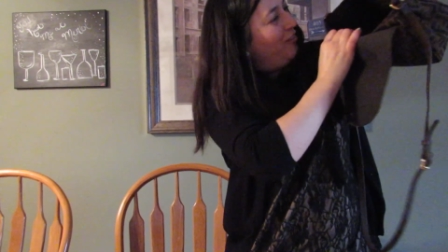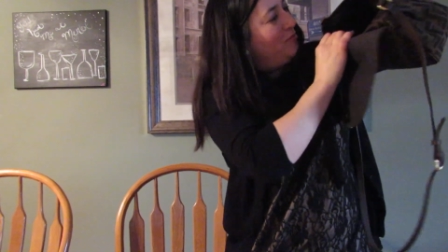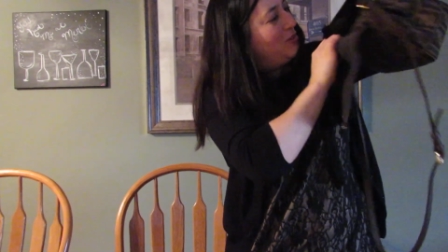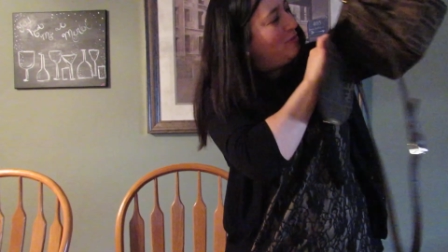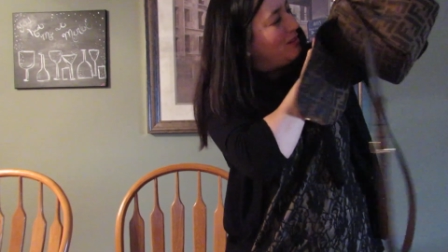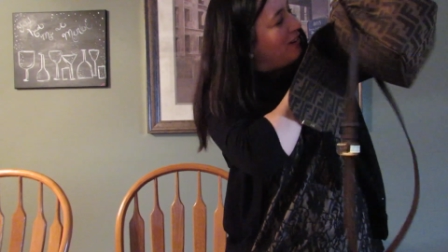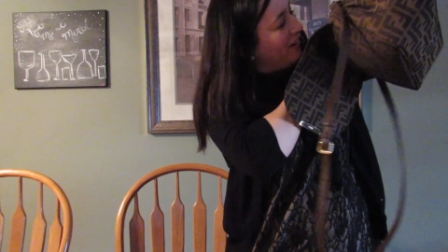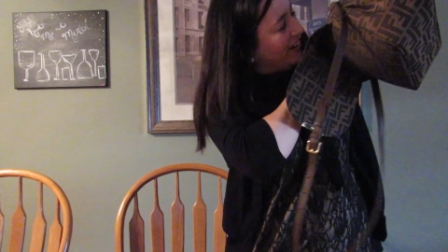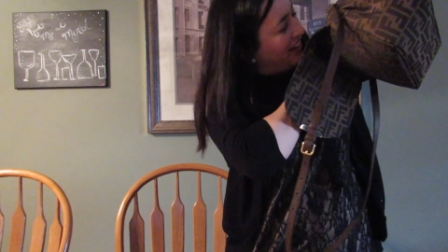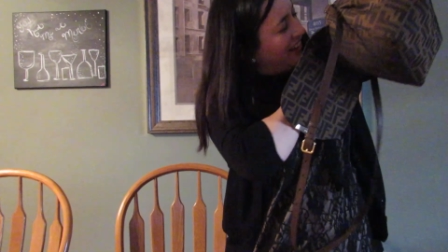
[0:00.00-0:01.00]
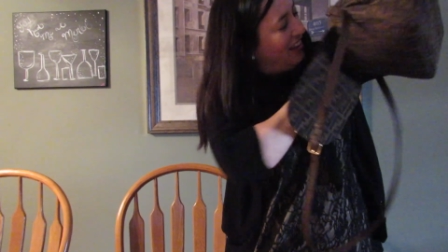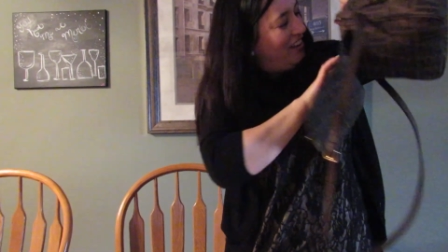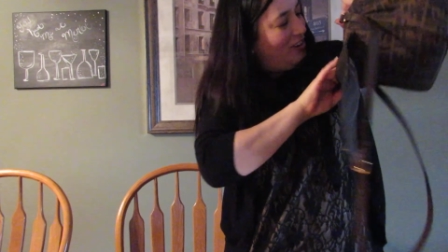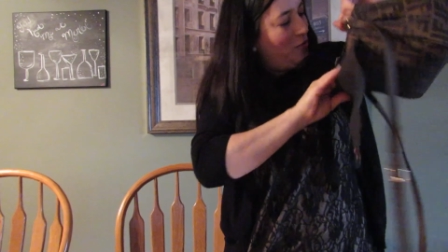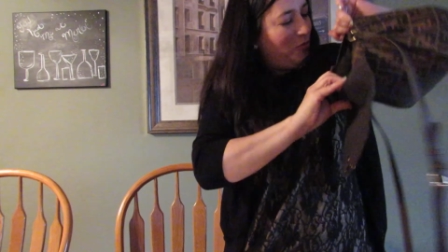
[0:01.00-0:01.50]
I'm so sorry.
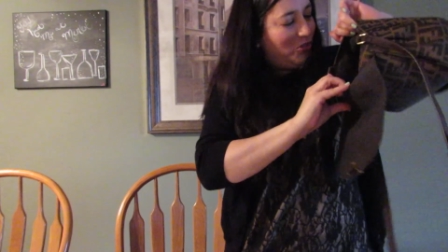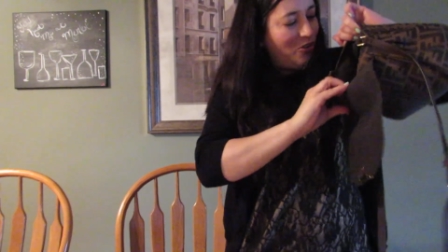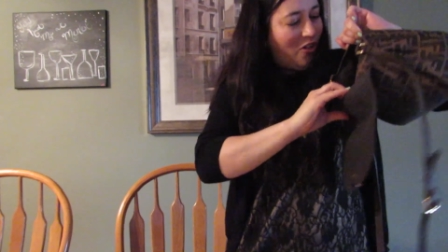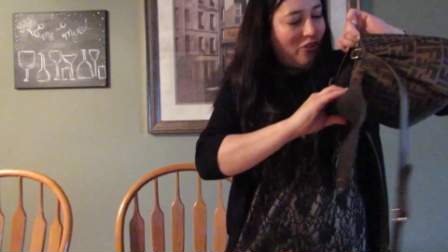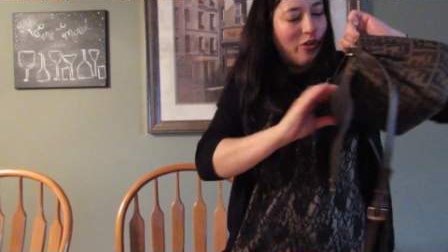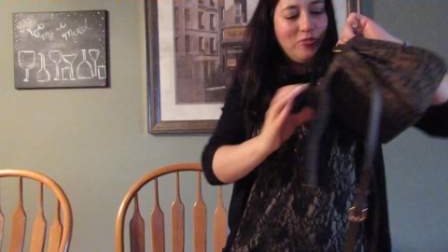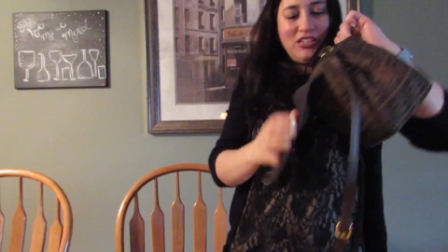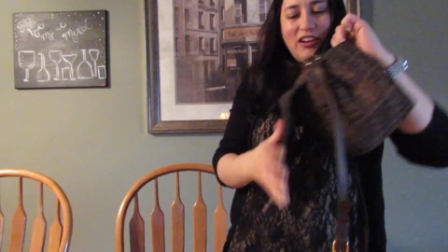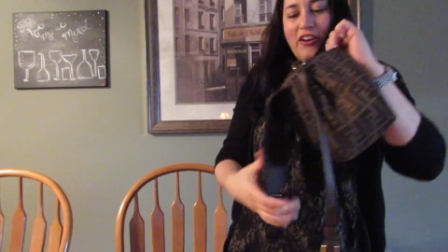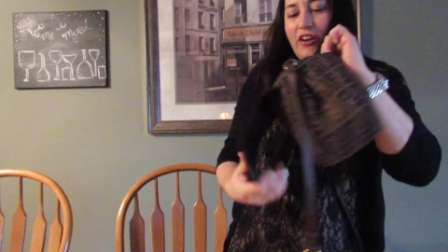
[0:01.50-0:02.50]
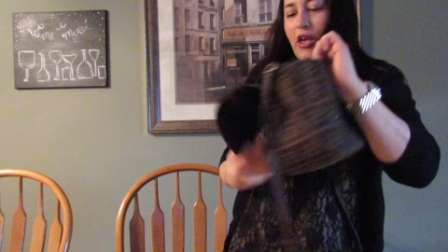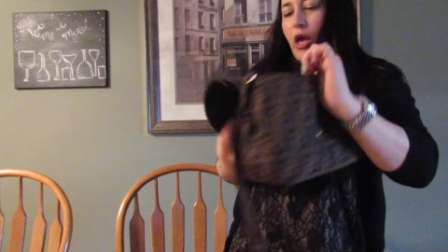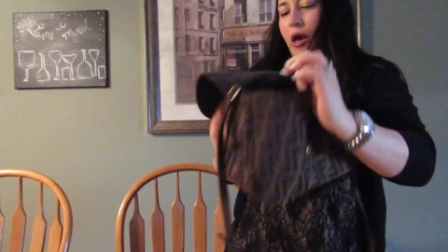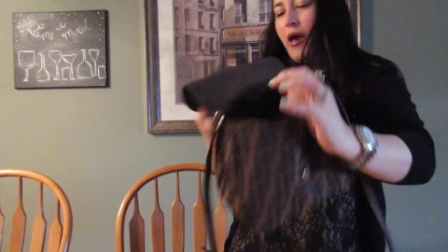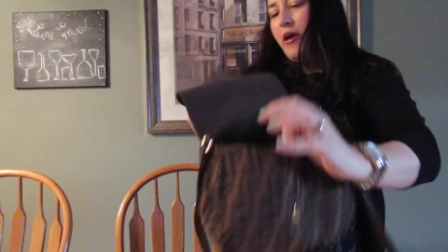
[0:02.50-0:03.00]
Nope, there's no hologram sticker.
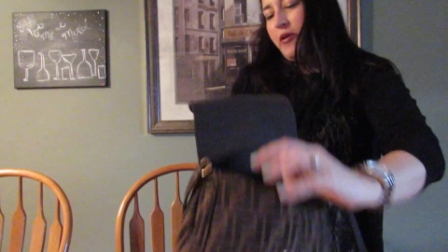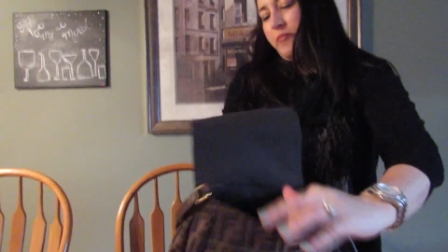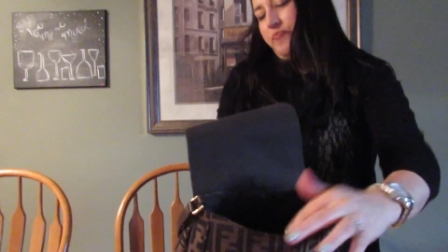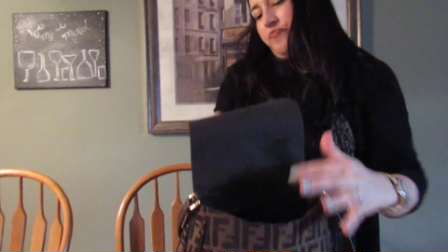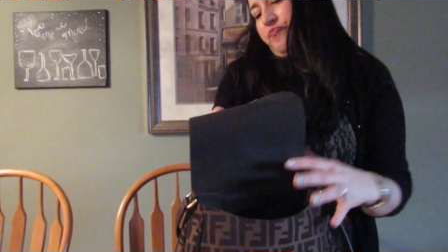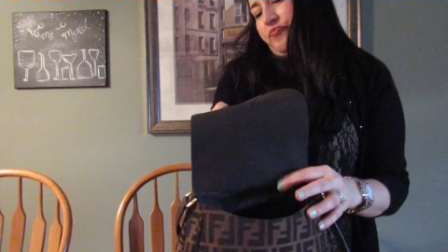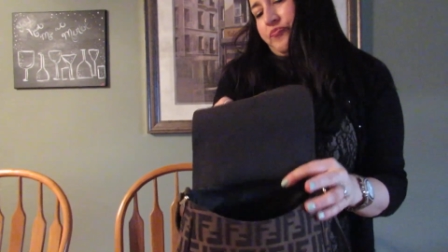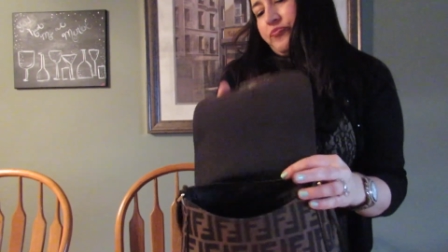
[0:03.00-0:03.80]
Um,